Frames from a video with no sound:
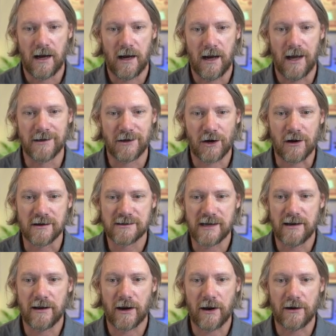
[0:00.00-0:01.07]
Under
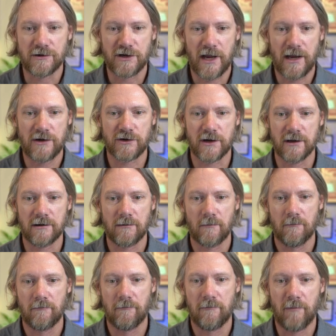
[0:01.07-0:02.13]
content negotiation,
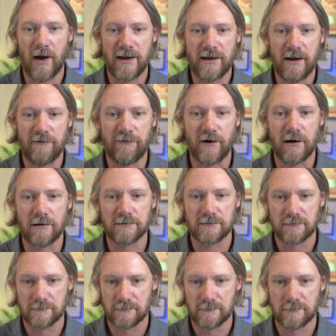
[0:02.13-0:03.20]
by default,
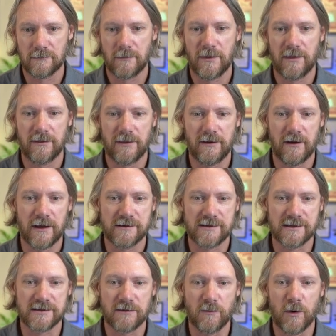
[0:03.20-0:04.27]
the
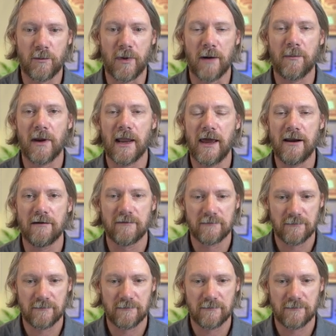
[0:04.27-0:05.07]
system will populate